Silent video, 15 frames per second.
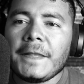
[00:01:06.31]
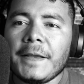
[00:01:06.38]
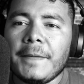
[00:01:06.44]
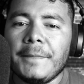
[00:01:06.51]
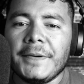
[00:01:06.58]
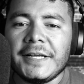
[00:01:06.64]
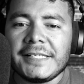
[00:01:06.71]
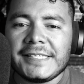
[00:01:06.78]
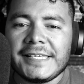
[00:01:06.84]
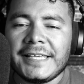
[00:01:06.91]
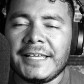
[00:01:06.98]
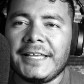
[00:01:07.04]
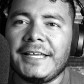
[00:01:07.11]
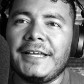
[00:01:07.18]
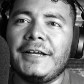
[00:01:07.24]
But
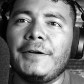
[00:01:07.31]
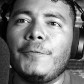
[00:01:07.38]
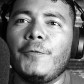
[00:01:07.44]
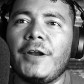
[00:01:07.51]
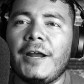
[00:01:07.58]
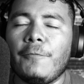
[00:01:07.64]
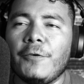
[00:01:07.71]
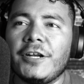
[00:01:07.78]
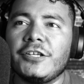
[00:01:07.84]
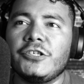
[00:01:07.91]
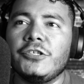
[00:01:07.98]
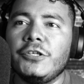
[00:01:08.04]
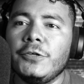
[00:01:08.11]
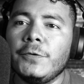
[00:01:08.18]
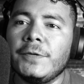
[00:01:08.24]
what I wanted to
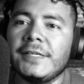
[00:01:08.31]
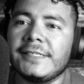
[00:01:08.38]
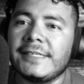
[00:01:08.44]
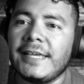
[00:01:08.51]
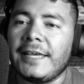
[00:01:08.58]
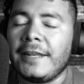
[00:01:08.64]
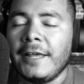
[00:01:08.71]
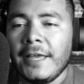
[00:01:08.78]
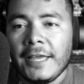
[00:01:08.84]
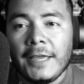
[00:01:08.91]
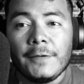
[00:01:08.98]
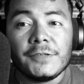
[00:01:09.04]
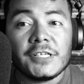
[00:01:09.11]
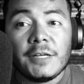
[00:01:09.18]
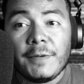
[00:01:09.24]
do is that it
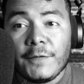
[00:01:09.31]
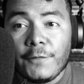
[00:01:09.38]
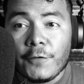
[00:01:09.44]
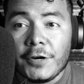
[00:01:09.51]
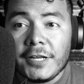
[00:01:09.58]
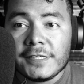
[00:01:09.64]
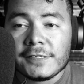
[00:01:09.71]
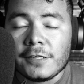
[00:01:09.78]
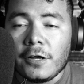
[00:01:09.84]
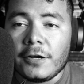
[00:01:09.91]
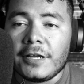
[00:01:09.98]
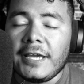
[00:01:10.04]
was going to be 4 days long,